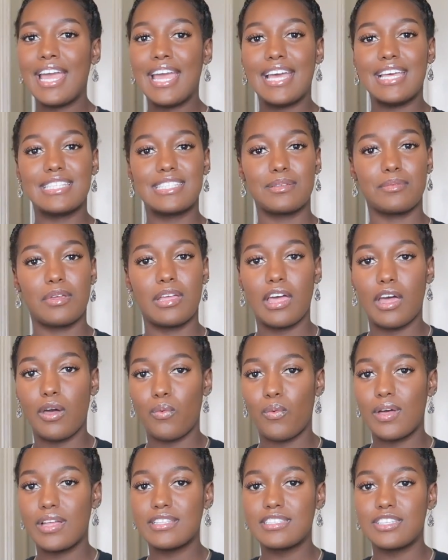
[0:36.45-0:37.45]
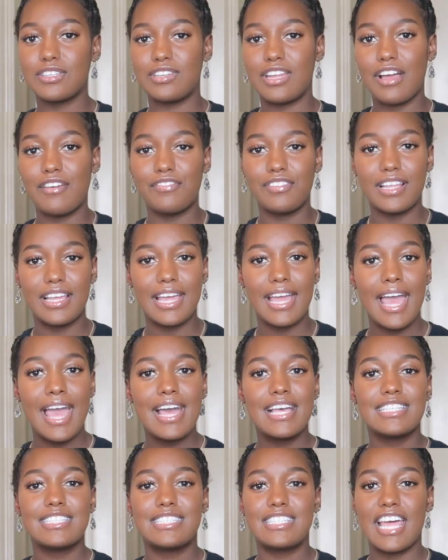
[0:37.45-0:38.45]
It's some good ones, so definitely
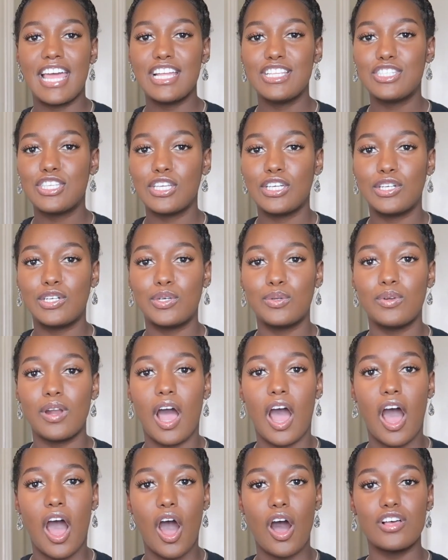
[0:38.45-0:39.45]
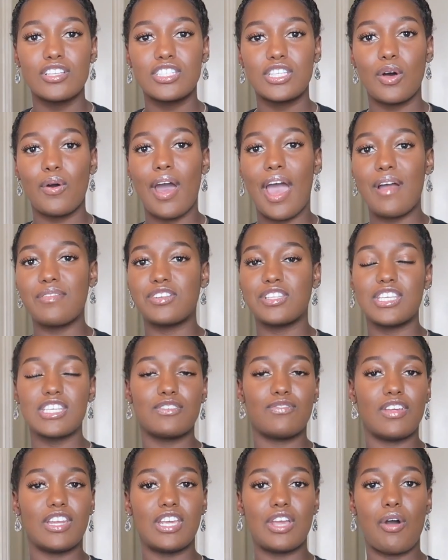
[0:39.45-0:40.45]
stay tuned. Also, after
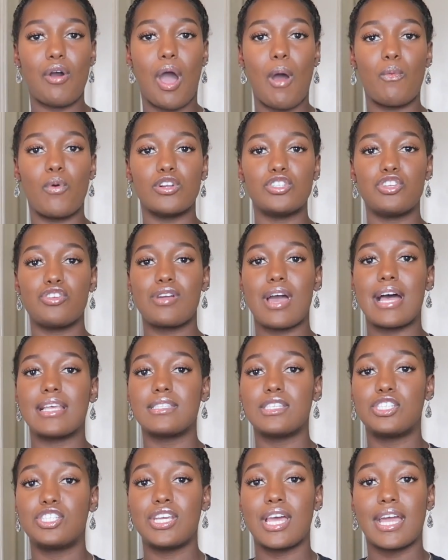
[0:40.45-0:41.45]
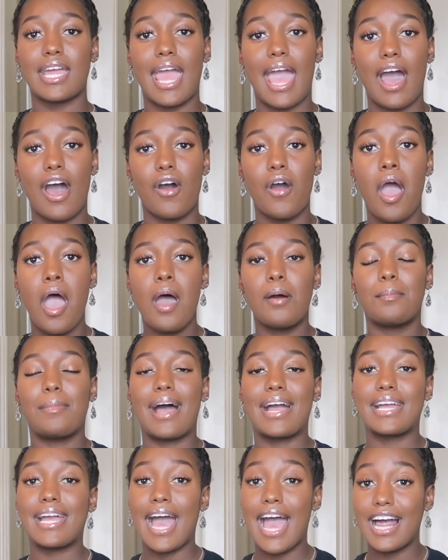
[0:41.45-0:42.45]
this video, I want you guys to check out
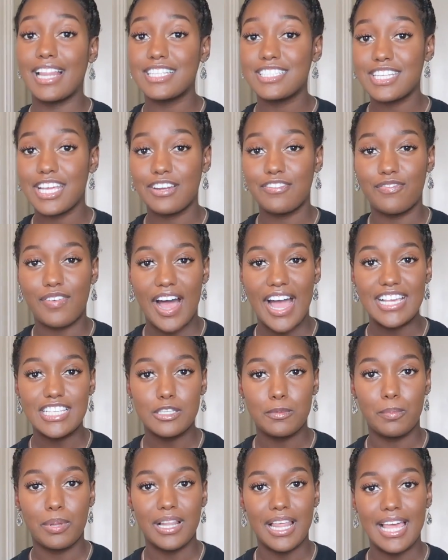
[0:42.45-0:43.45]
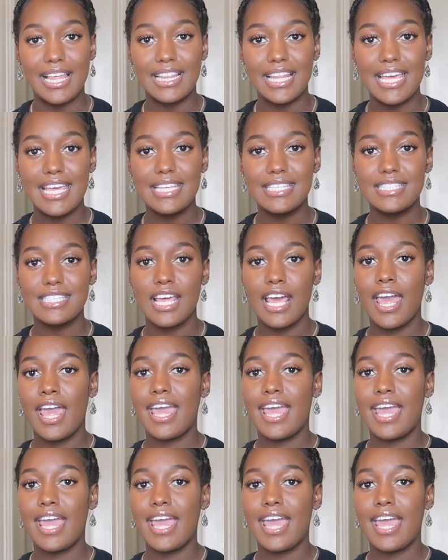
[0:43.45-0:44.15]
my college advice playlist.